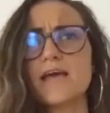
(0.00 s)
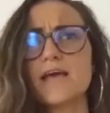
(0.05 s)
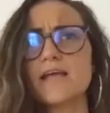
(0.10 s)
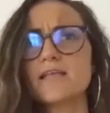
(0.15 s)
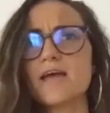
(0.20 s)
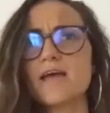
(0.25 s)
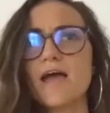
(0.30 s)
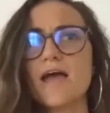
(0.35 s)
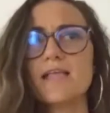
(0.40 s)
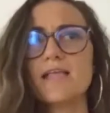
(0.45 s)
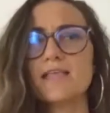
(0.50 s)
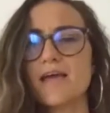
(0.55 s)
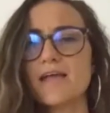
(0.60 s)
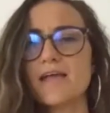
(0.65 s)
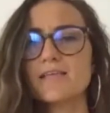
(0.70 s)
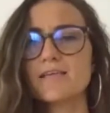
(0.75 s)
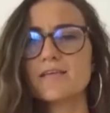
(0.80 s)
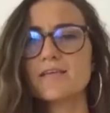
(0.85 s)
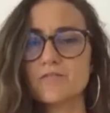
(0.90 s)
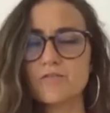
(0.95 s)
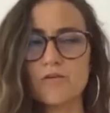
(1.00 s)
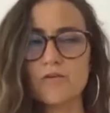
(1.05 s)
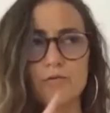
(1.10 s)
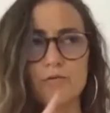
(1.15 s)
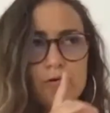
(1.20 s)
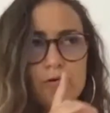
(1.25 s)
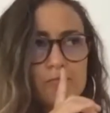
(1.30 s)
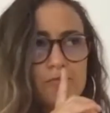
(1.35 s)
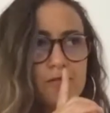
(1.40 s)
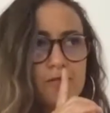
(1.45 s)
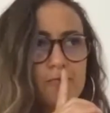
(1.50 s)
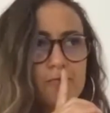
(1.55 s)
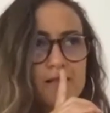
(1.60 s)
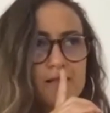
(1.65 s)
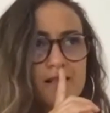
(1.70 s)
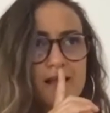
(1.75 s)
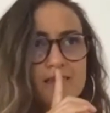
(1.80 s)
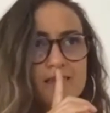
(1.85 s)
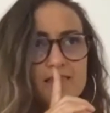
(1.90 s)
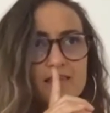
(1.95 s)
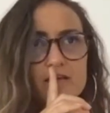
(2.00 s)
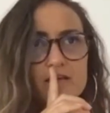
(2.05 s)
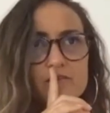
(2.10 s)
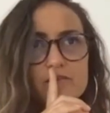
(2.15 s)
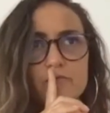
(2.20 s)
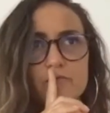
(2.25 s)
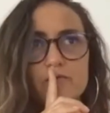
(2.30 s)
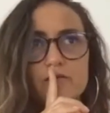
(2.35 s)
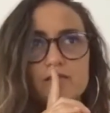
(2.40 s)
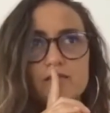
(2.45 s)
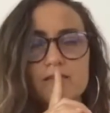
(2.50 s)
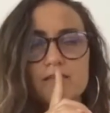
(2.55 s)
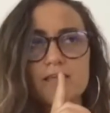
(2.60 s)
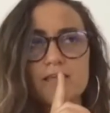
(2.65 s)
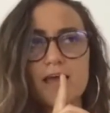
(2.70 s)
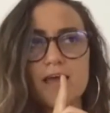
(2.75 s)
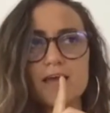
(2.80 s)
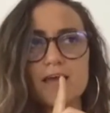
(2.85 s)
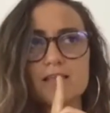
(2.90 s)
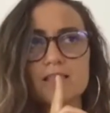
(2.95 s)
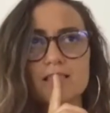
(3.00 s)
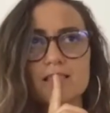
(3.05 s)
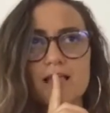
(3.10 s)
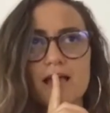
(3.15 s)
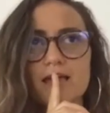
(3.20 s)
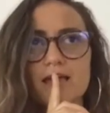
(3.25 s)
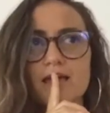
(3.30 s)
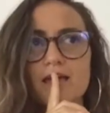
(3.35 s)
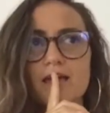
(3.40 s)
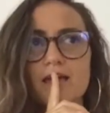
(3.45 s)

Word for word: and and and sorry one one last thing i just wanted to say it's like